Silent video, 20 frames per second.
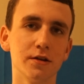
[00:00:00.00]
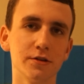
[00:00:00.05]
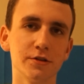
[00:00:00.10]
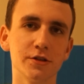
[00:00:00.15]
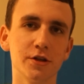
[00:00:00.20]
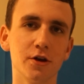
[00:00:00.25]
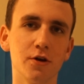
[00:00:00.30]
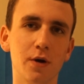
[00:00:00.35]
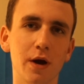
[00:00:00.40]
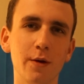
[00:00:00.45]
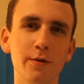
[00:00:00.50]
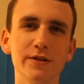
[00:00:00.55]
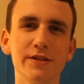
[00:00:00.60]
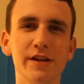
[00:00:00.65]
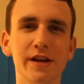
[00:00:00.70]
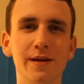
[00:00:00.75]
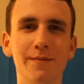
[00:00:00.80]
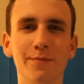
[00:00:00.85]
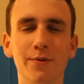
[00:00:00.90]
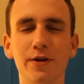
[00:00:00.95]
So I would
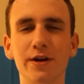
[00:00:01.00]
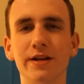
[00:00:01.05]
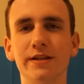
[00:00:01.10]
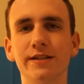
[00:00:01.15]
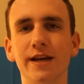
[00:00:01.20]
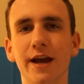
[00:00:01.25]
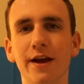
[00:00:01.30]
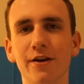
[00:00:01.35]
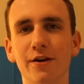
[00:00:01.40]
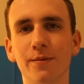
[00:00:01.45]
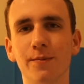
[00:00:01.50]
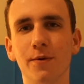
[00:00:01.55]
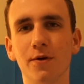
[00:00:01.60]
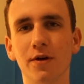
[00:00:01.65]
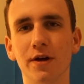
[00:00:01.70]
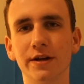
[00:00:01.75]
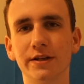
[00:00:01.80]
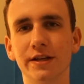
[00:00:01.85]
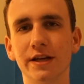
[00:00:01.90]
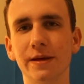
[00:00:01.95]
say I'm pretty
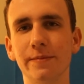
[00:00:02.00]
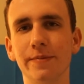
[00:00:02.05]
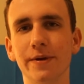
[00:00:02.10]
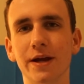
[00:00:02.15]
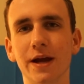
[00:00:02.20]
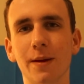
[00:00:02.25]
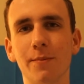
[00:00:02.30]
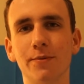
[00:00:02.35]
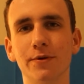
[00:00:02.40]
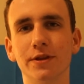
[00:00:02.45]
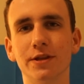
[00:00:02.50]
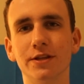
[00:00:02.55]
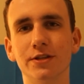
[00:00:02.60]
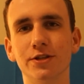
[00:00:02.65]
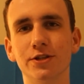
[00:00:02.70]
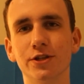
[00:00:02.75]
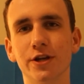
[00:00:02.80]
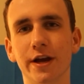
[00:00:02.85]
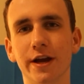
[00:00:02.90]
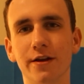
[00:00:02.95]
terrible at keeping up with
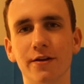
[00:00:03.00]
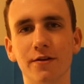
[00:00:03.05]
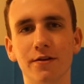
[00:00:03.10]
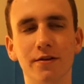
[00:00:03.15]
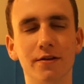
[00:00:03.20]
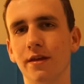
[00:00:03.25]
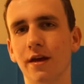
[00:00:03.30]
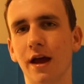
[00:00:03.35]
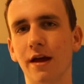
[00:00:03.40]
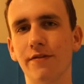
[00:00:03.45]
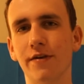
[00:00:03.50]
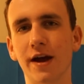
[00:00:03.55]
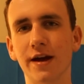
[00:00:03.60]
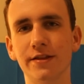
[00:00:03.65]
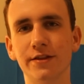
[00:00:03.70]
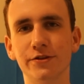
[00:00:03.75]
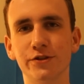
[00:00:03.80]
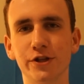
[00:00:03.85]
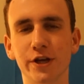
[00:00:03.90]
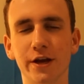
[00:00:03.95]
this channel. I've
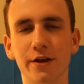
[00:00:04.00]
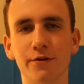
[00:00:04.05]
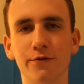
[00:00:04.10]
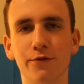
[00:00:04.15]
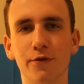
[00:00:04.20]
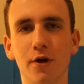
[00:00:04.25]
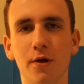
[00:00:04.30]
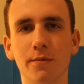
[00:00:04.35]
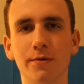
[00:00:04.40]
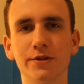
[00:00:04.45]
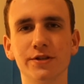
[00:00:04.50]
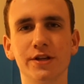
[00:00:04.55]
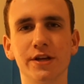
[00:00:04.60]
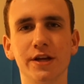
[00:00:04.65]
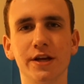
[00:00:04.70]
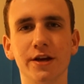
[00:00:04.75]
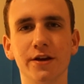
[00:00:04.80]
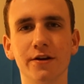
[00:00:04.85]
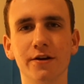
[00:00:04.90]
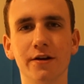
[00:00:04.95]
had this channel for almost a
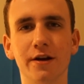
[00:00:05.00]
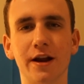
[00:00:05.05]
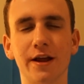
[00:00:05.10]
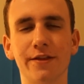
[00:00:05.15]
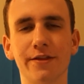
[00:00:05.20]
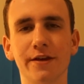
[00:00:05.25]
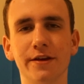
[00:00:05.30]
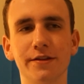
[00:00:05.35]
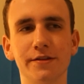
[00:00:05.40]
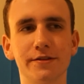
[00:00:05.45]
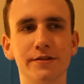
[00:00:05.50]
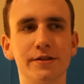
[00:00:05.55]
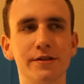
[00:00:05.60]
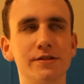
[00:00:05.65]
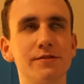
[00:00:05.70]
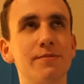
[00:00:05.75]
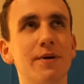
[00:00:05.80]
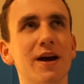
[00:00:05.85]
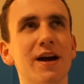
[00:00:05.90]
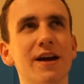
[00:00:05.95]
year and I think this
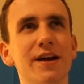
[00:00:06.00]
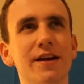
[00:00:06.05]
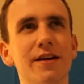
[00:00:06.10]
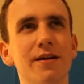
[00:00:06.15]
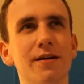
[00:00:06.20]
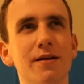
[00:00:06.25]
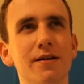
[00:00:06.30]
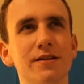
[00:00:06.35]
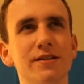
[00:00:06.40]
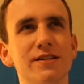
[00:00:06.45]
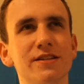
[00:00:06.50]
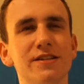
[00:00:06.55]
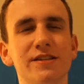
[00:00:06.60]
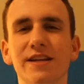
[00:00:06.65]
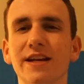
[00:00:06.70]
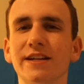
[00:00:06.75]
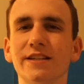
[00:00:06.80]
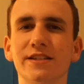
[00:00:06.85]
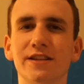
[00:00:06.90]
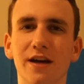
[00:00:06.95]
is my
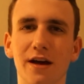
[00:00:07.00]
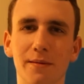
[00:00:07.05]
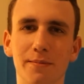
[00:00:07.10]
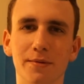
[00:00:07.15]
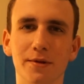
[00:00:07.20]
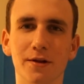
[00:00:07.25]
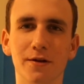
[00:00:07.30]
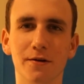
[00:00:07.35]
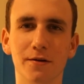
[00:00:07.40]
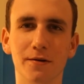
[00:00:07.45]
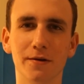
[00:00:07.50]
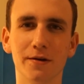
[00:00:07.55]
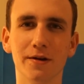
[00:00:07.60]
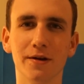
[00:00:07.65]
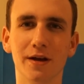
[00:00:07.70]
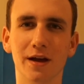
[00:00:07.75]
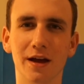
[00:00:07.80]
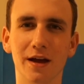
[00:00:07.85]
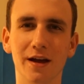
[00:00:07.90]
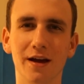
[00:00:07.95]
6th upload.
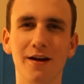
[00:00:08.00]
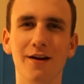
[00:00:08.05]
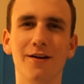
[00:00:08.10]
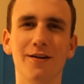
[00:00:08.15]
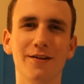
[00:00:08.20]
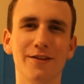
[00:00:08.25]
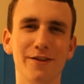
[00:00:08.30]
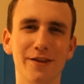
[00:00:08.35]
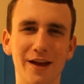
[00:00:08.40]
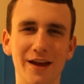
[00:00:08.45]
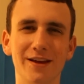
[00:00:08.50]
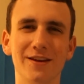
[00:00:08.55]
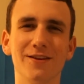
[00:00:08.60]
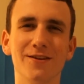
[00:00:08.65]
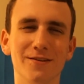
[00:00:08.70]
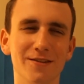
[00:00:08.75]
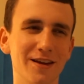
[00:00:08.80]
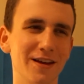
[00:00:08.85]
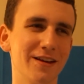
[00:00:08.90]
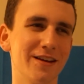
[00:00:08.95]
Oh, thank you.